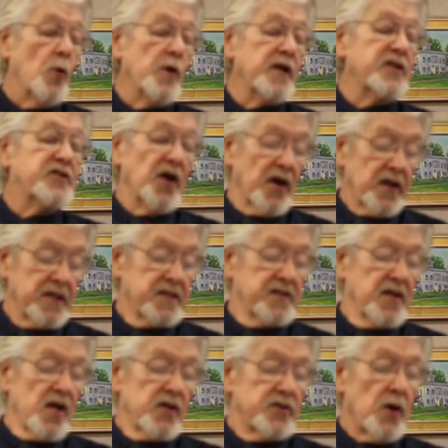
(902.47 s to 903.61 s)
going to
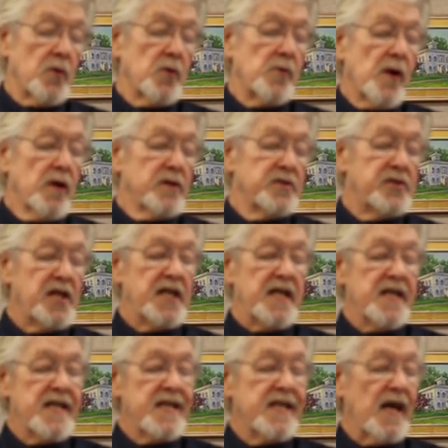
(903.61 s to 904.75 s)
church, so she
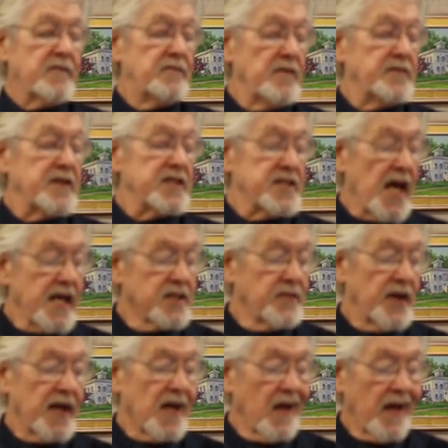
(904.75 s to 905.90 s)
didn't need that 50 cents
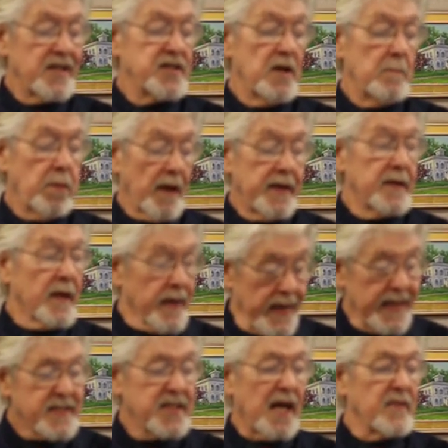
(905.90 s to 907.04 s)
for the collection plate, and
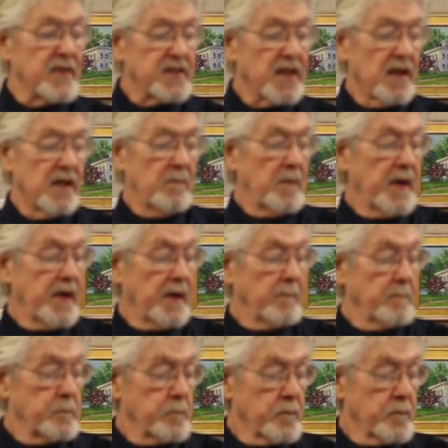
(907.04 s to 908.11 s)
that saved us a little money.